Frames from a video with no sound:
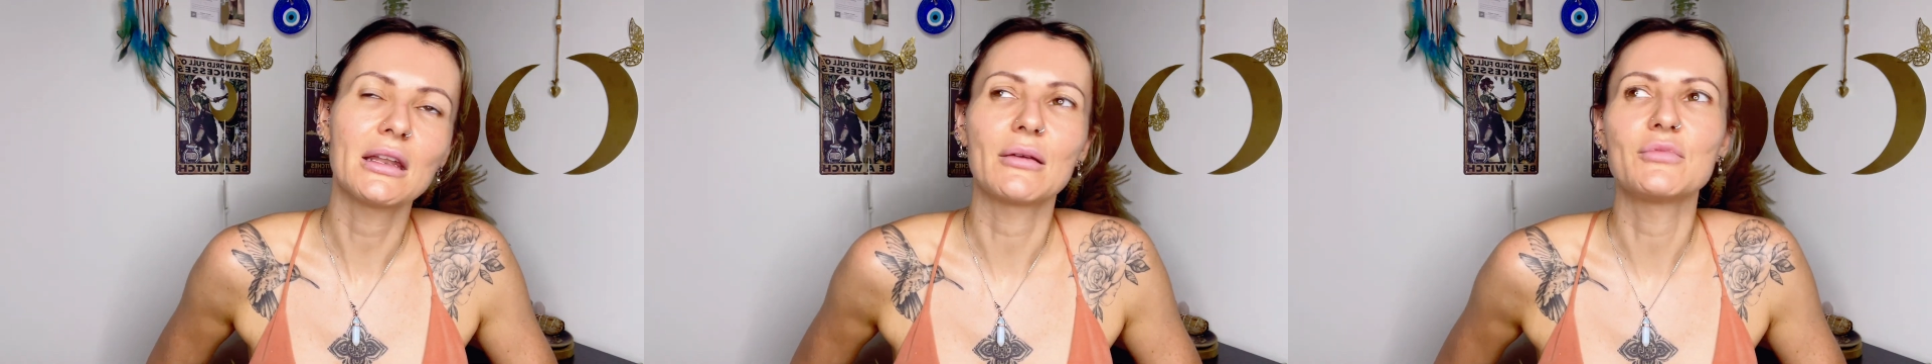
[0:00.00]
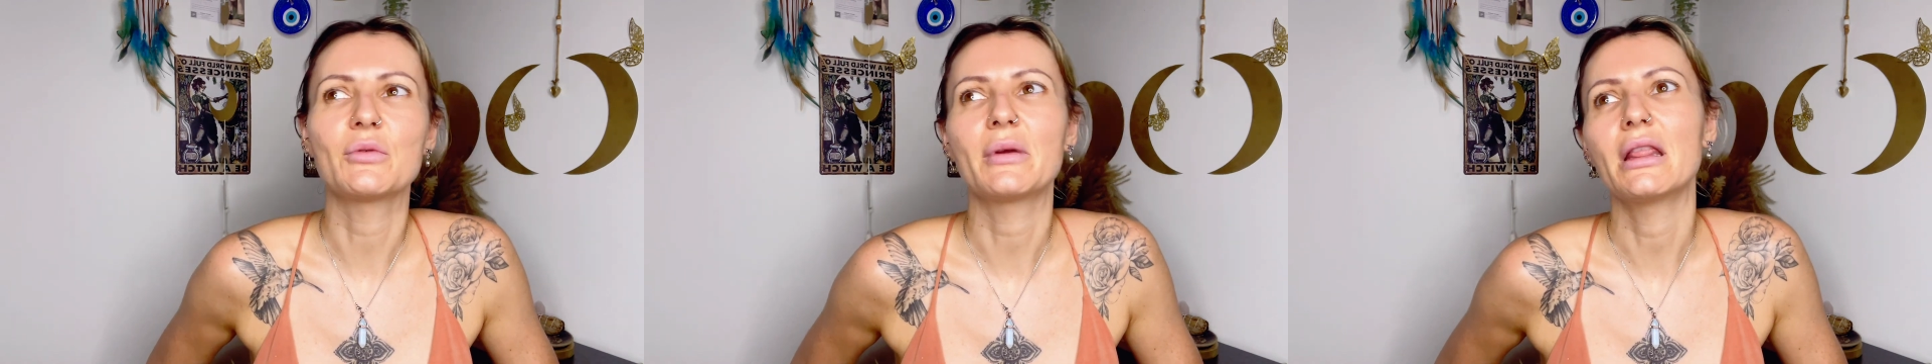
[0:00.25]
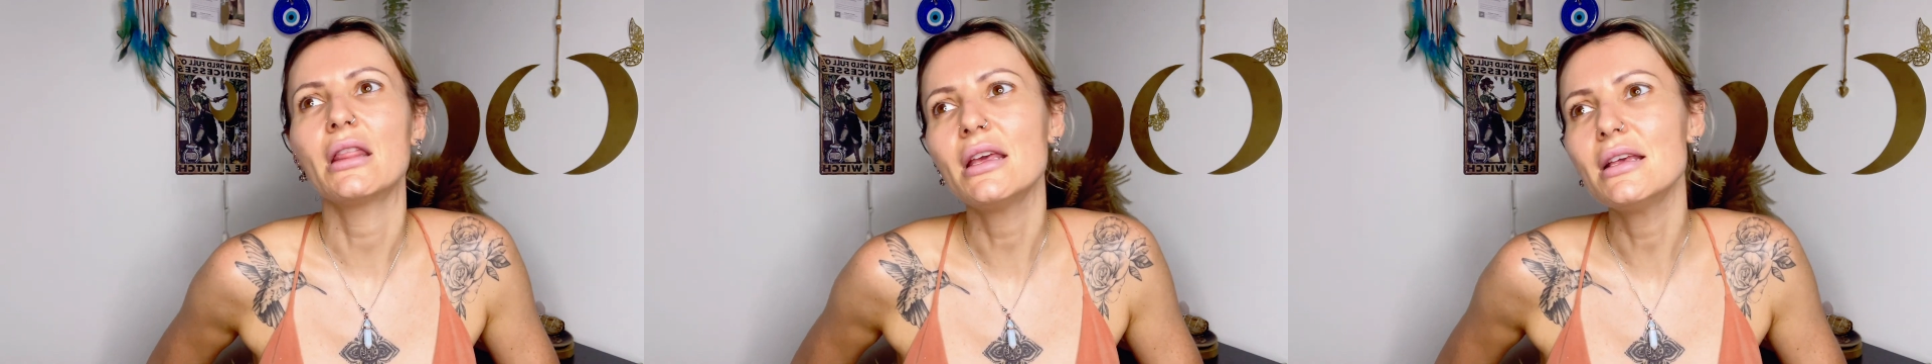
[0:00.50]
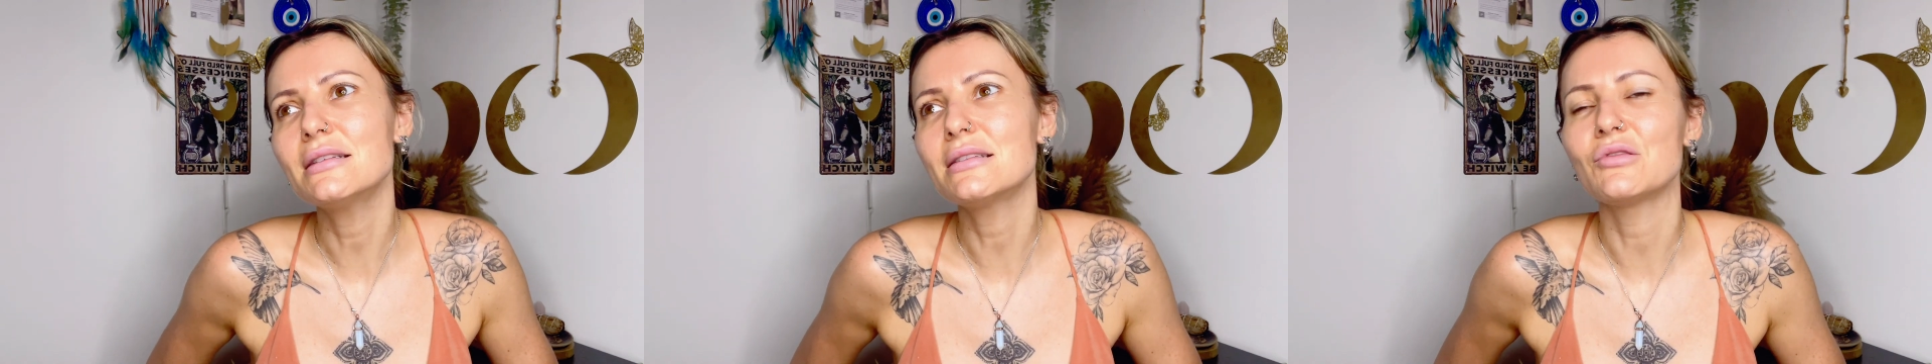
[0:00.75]
and I'm doing
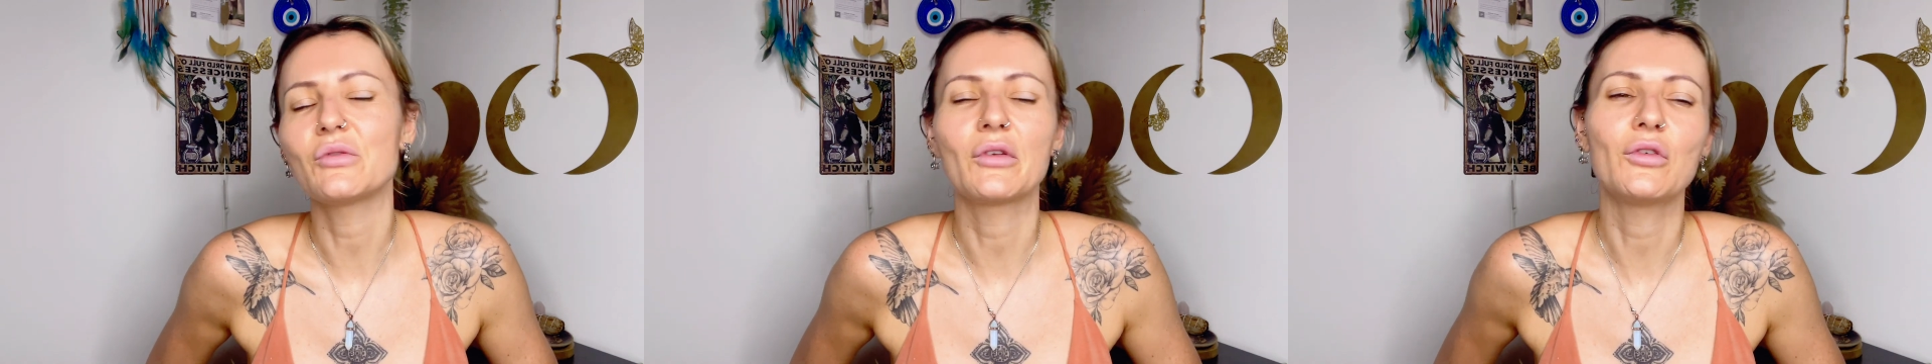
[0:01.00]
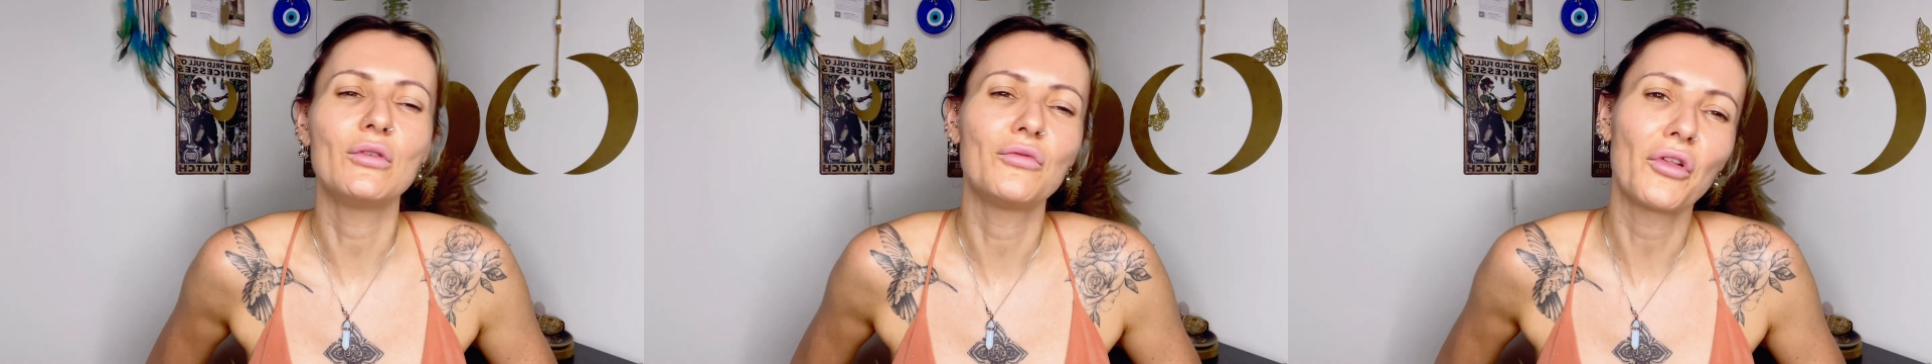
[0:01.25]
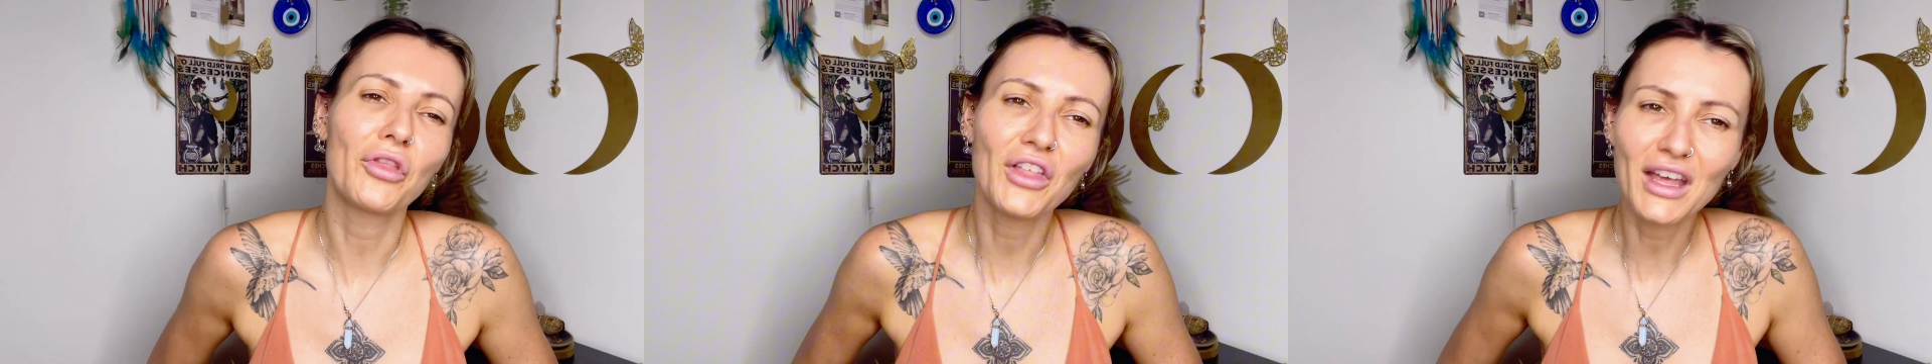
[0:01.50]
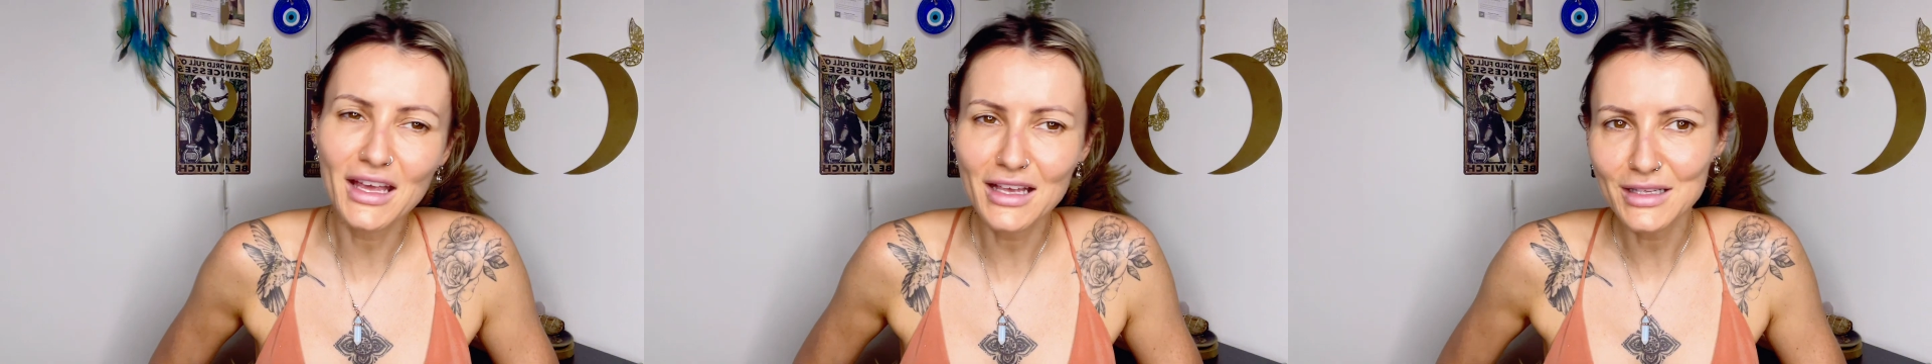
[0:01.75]
this, I'm doing all the
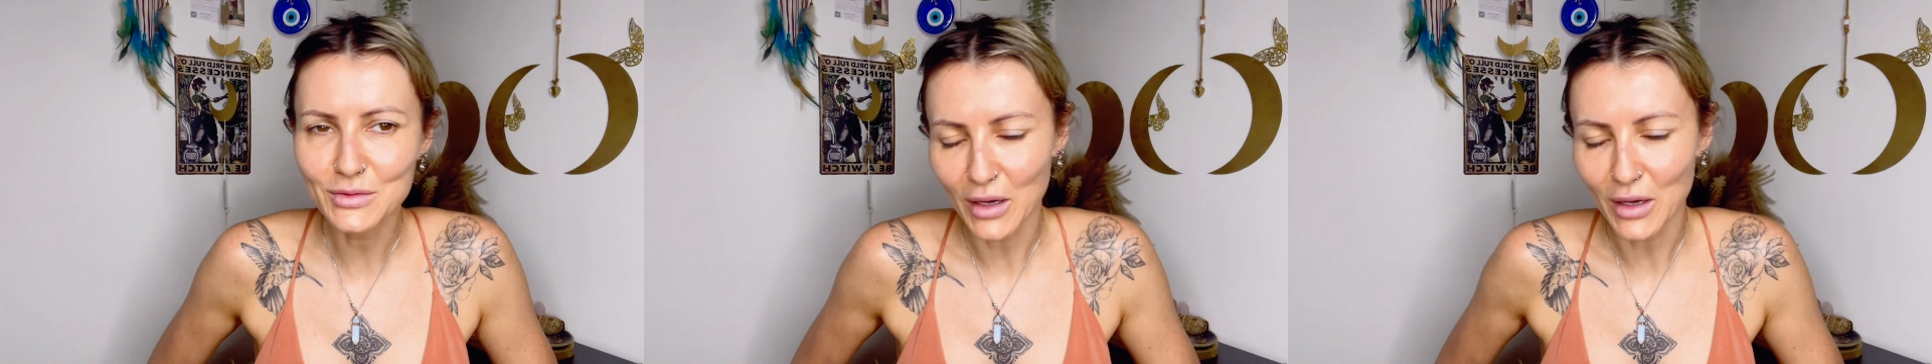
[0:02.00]
things,